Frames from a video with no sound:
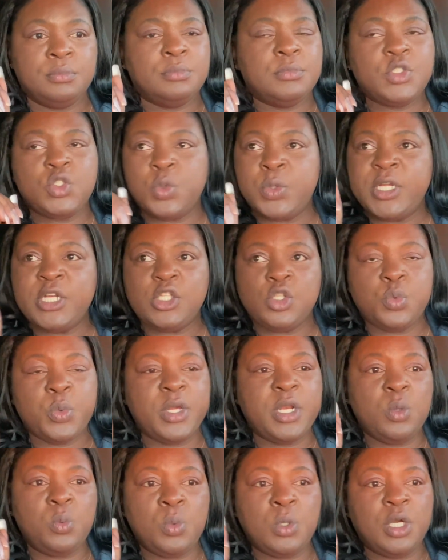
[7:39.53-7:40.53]

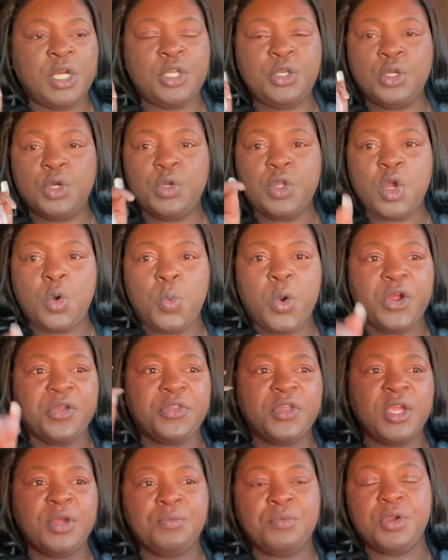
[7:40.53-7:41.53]
2021, know your worth,
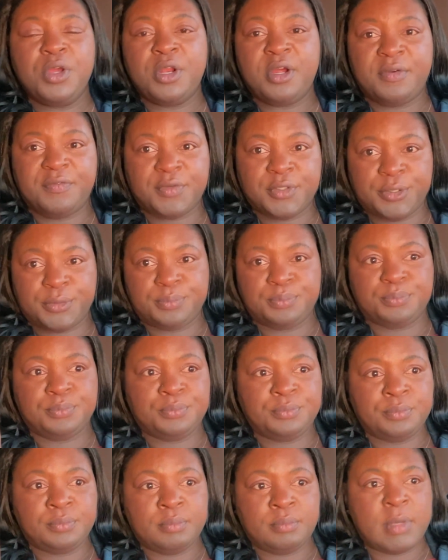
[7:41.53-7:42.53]
get rid of her.
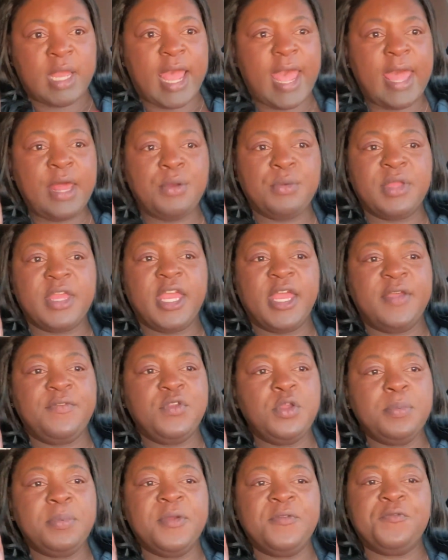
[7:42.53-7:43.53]
I don't care if
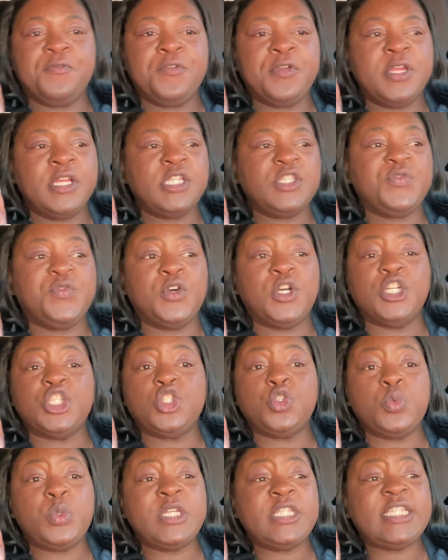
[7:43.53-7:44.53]
you've been friends for
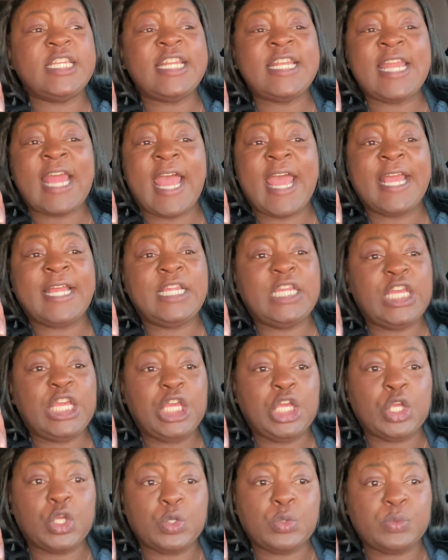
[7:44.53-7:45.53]
29
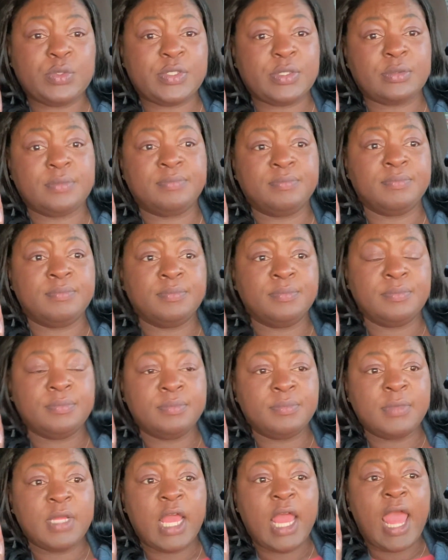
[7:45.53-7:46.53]
years.
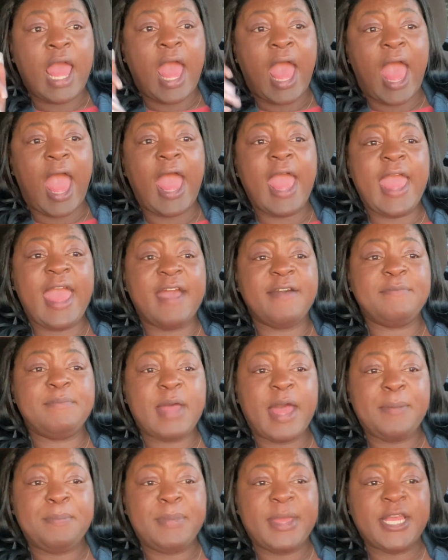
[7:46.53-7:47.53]
I have
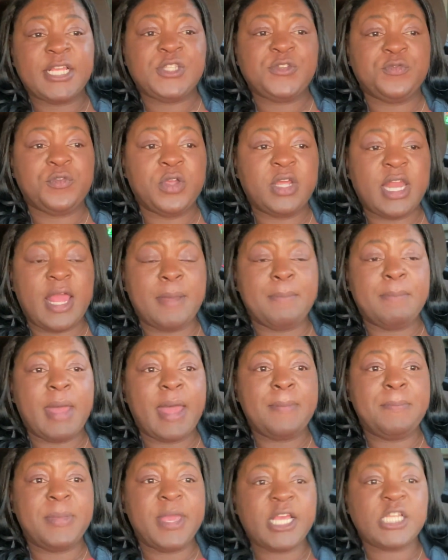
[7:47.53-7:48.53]
my best friend, and
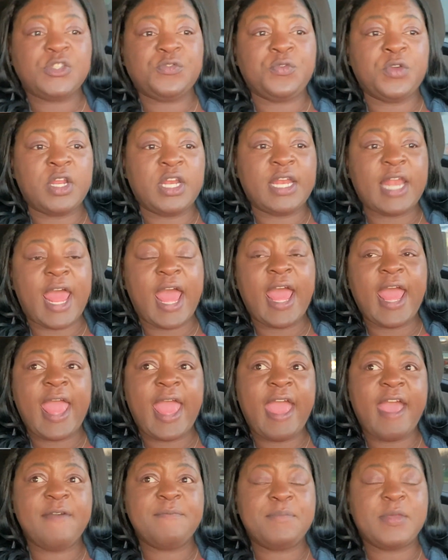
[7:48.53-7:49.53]
my best friend and I
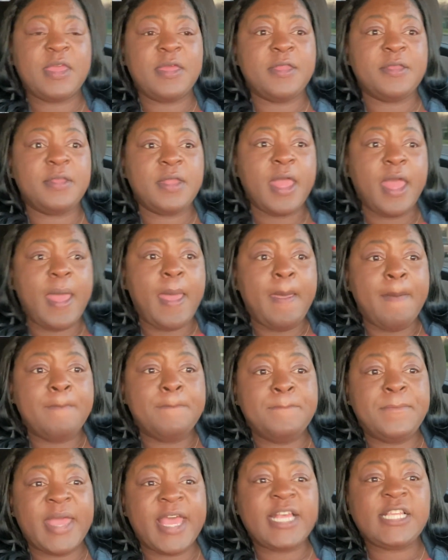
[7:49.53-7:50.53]
have been
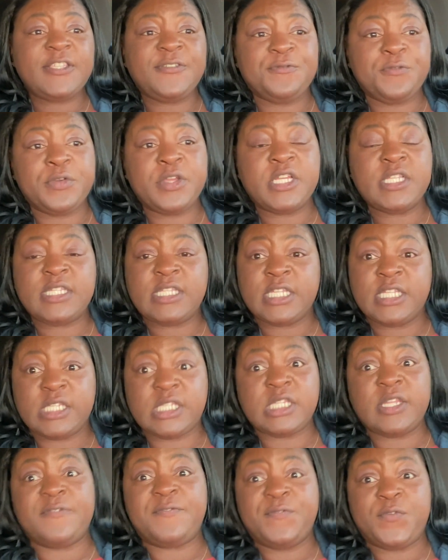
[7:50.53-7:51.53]
best friends since
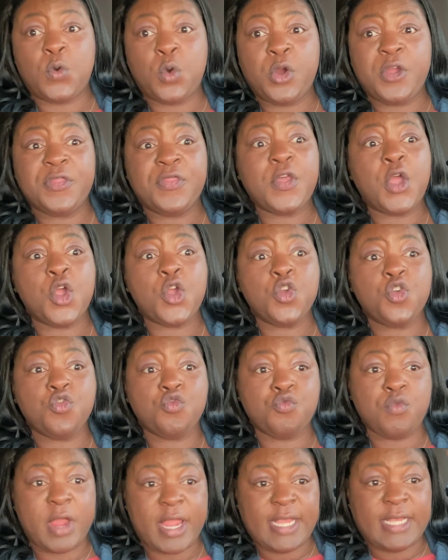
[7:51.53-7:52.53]
the 4th
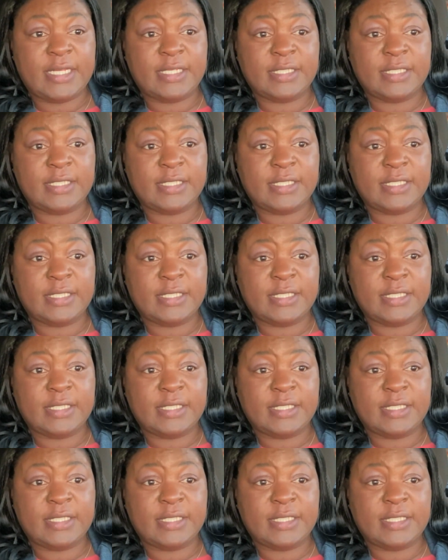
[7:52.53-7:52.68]
grade.